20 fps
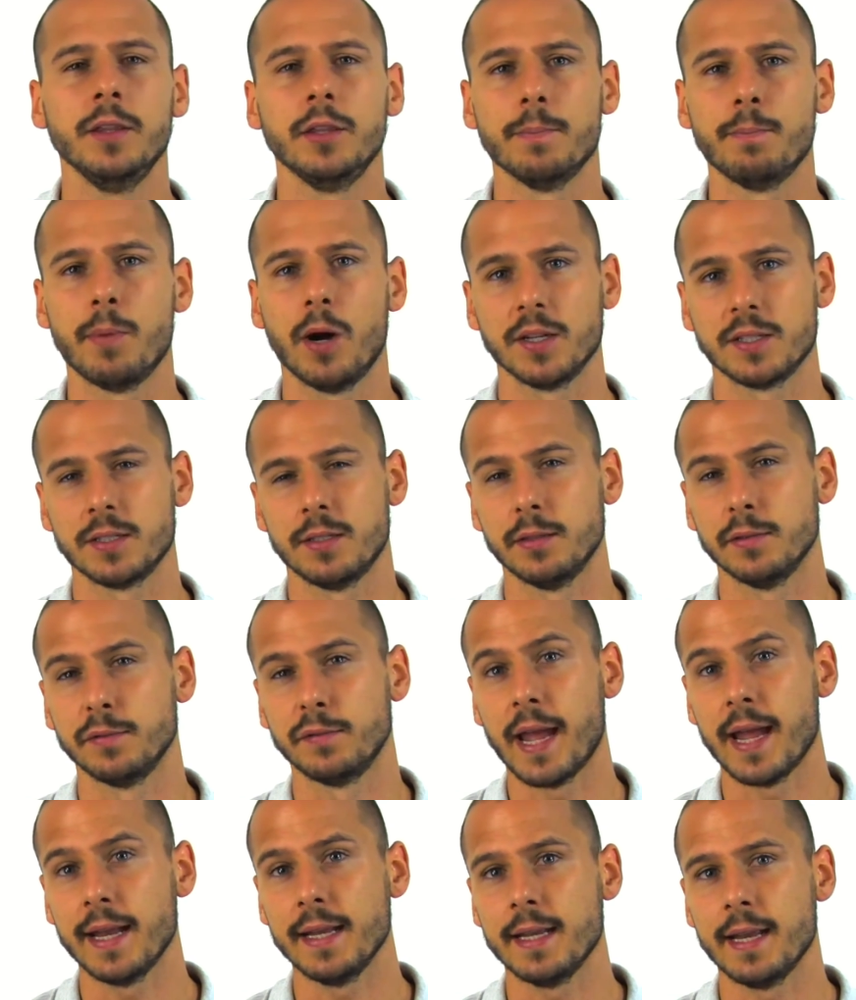The positive
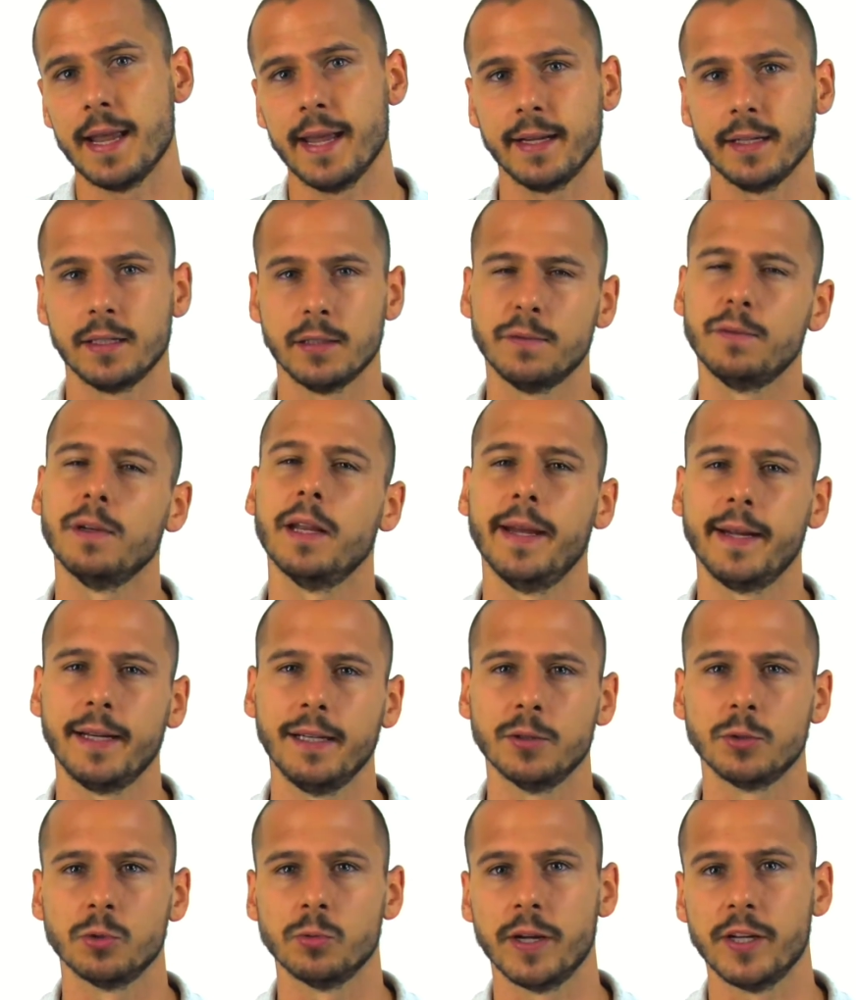and negative
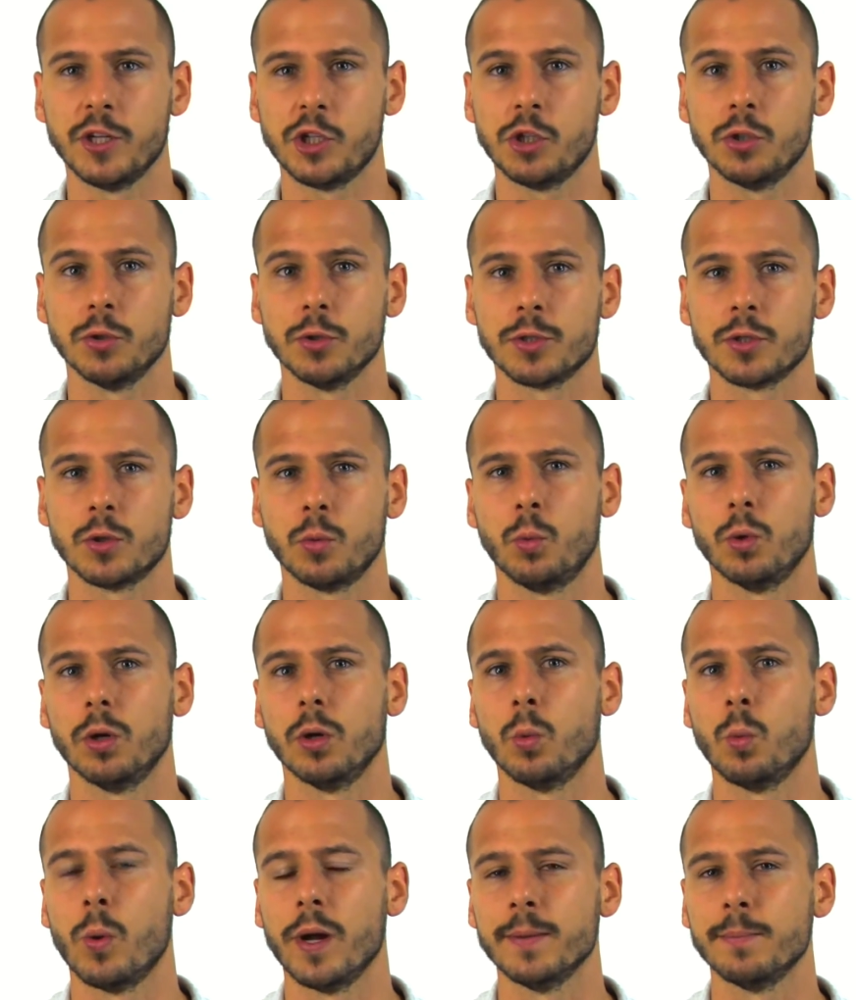likelihood ratios were
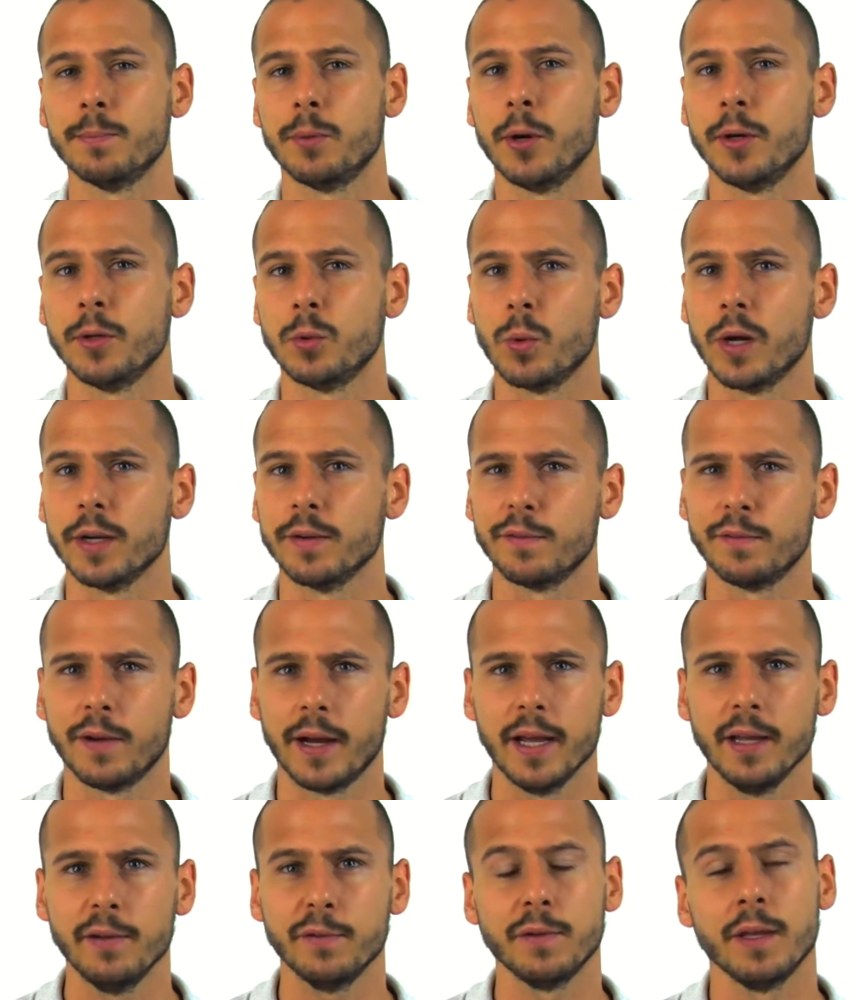
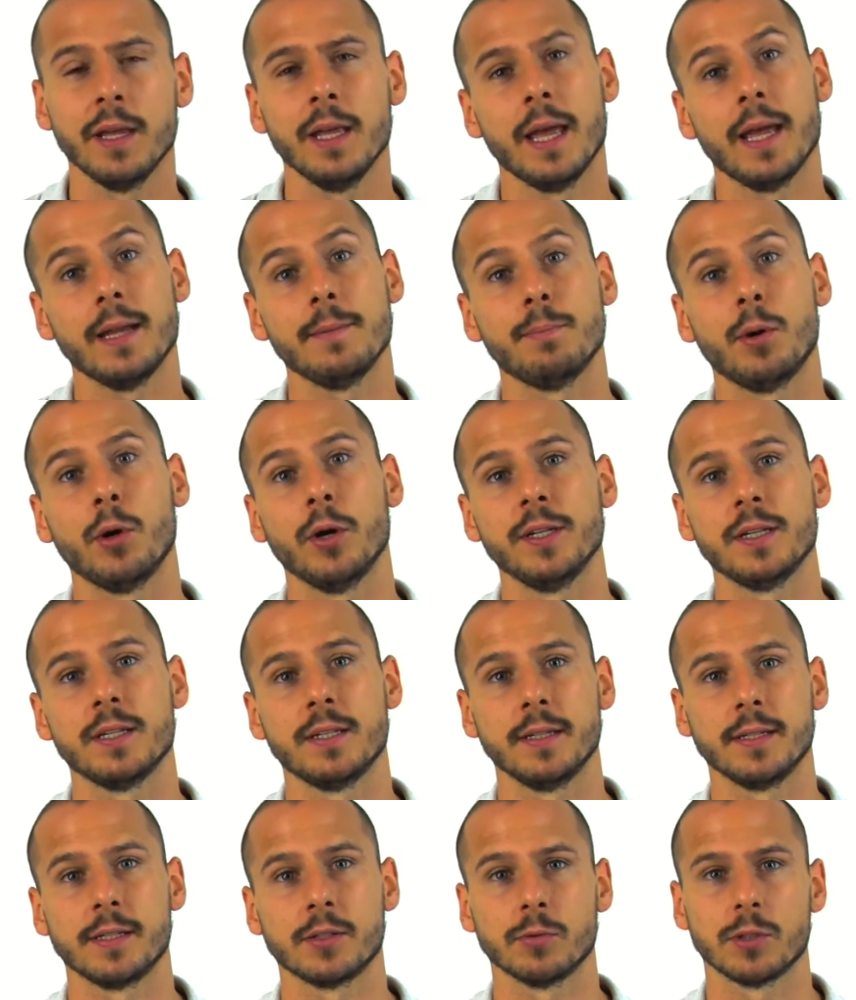1.15 and
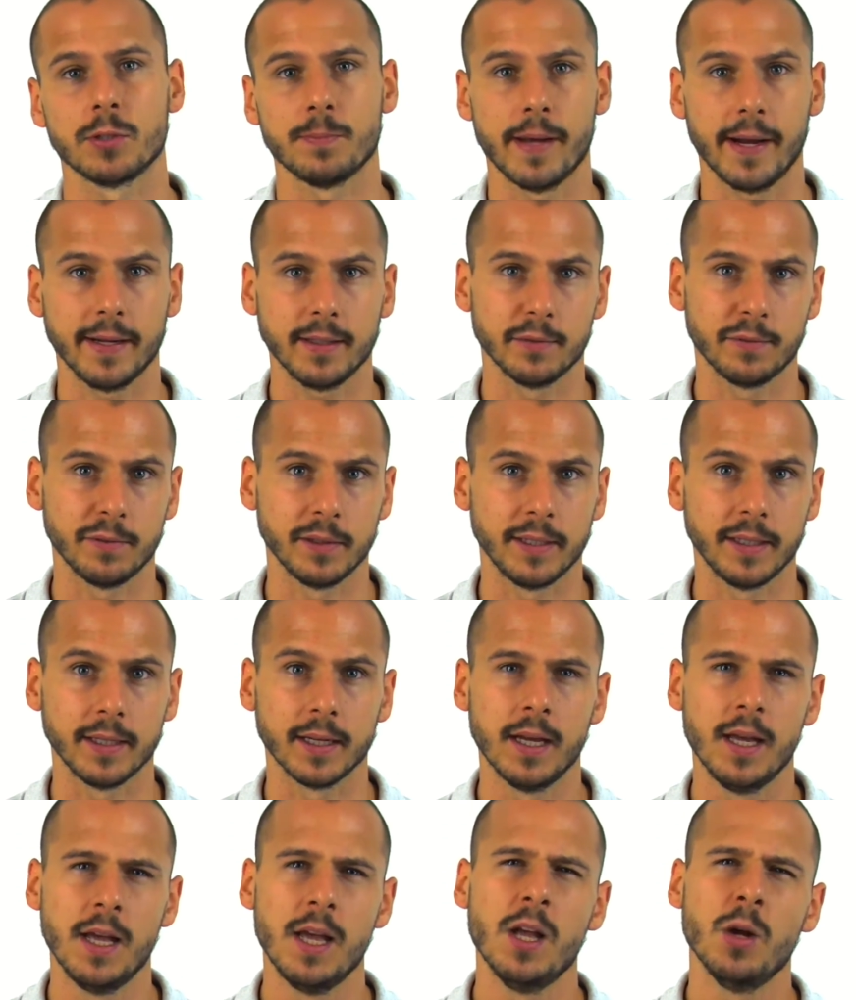0.6 respectively,